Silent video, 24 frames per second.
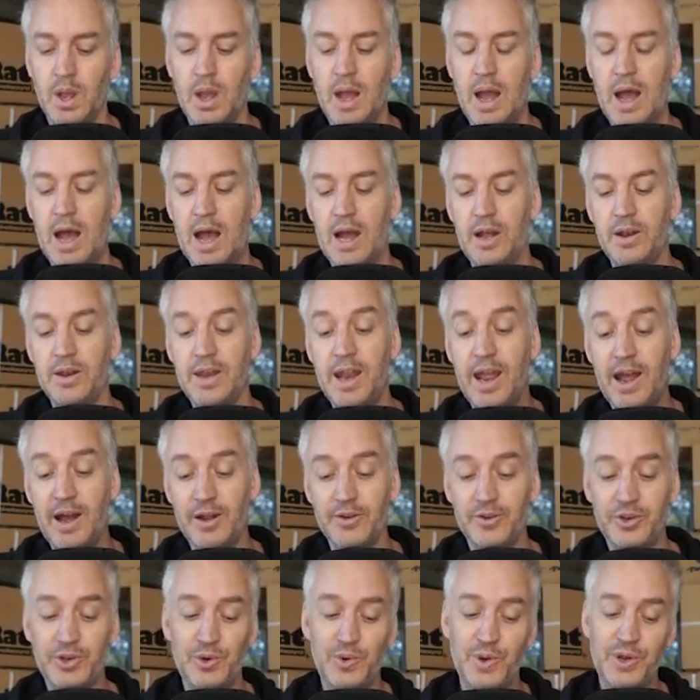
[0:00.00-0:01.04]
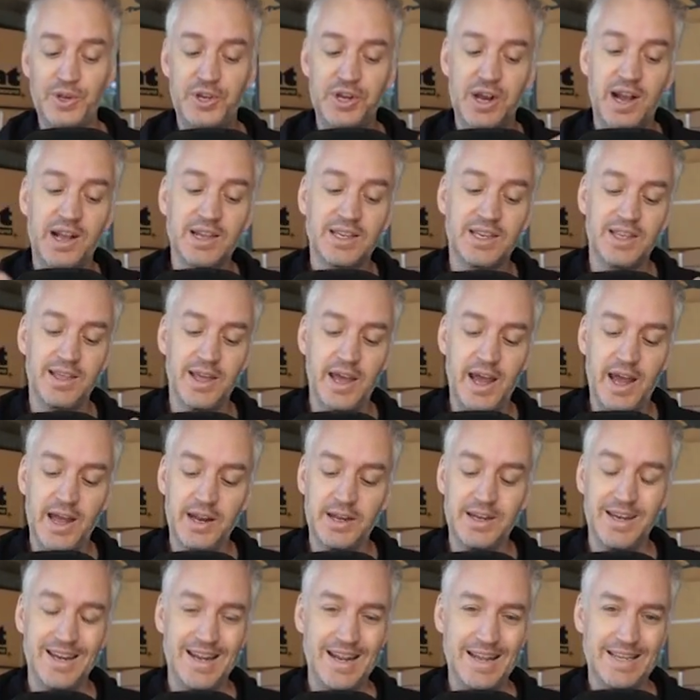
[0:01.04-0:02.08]
Now to adjust
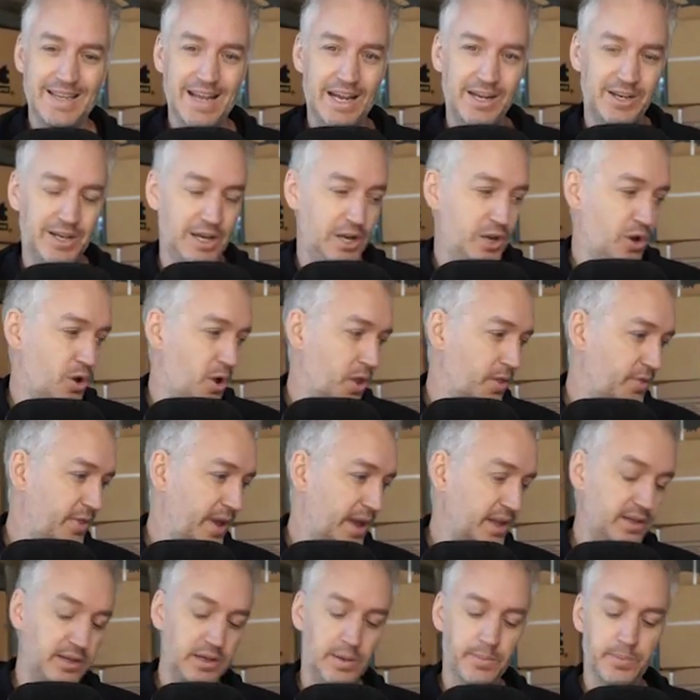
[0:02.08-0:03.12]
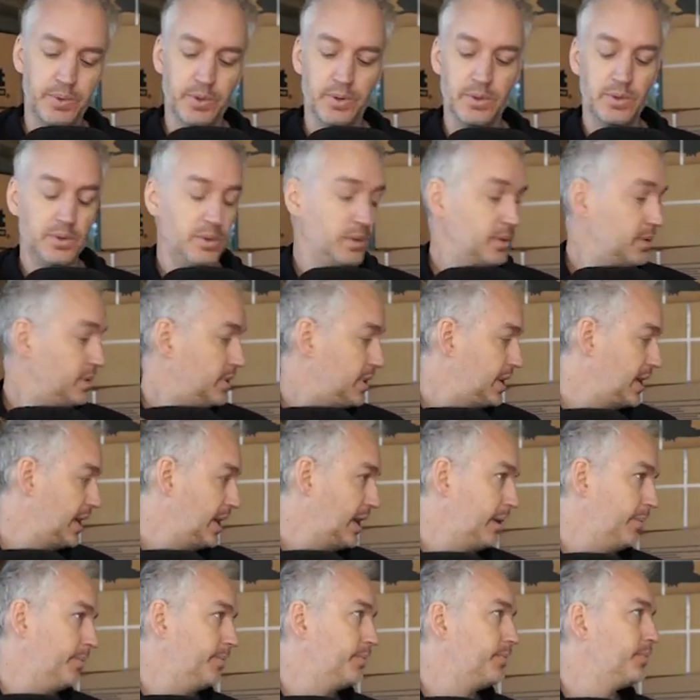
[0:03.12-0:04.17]
that is actually not that simple.
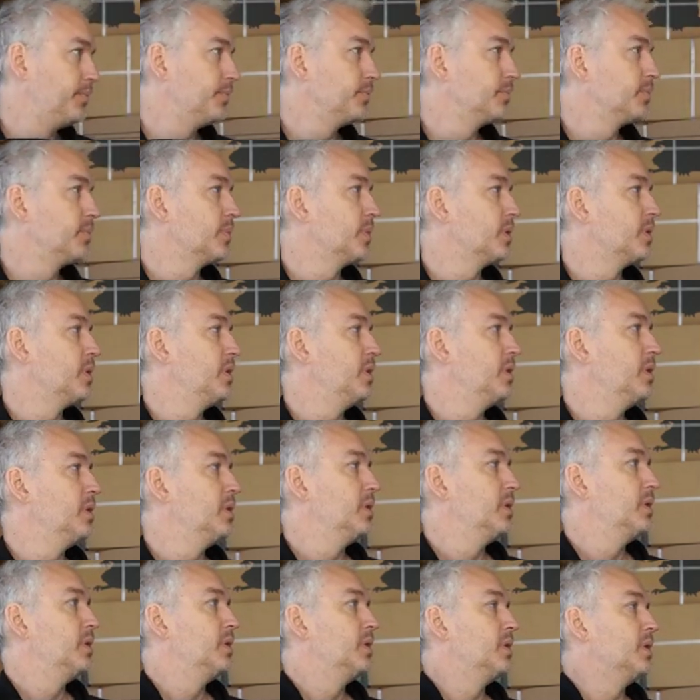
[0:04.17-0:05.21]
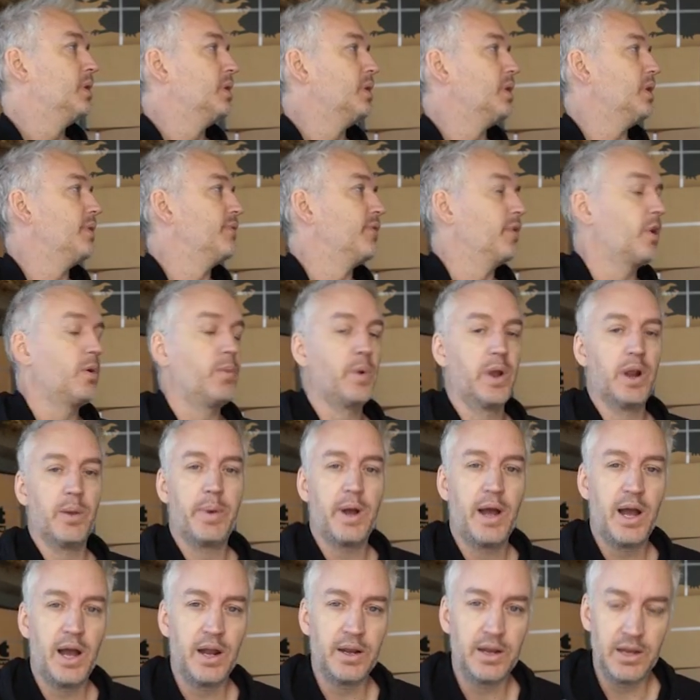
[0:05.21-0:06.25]
I've got one
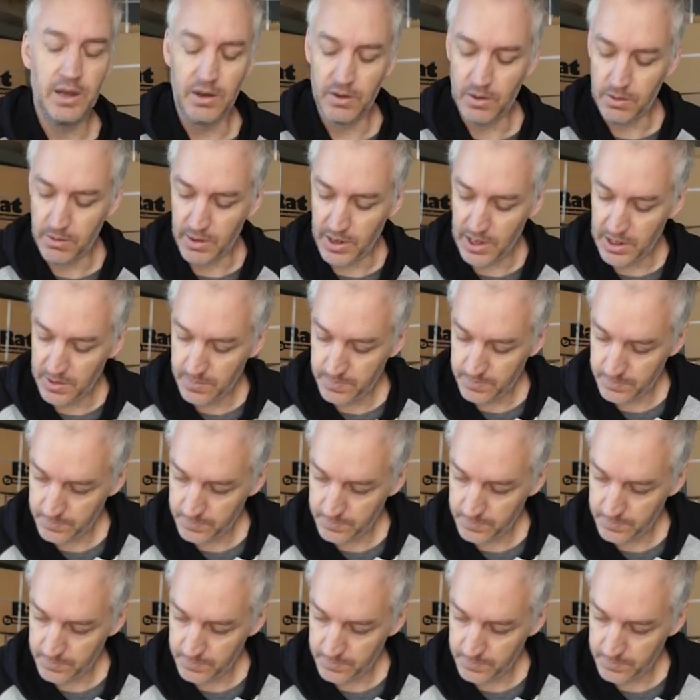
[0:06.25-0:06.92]
apart here already.